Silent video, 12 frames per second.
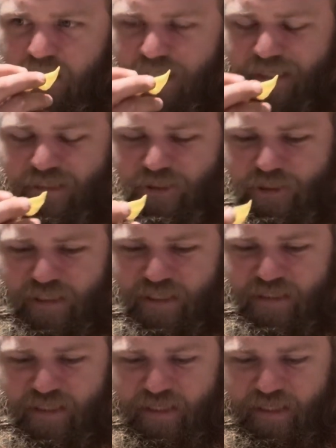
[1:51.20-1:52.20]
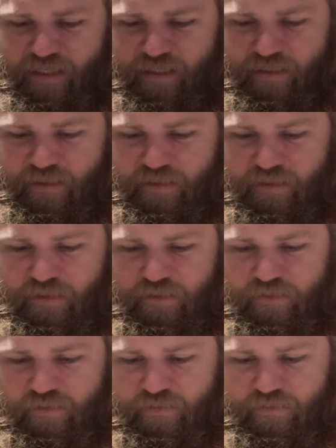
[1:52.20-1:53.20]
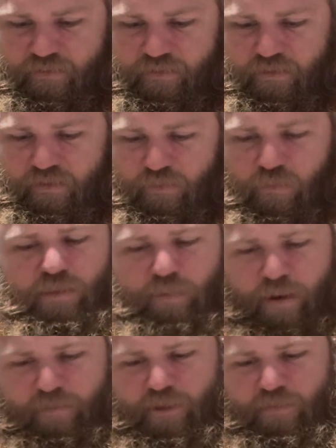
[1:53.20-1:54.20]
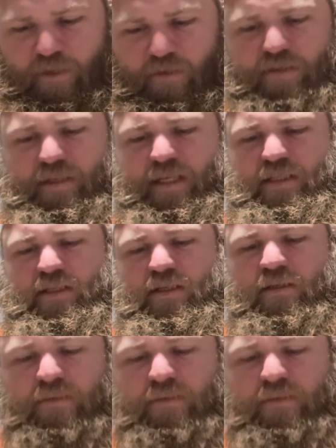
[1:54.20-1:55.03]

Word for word: It's Chinense with a pepper smell, so that's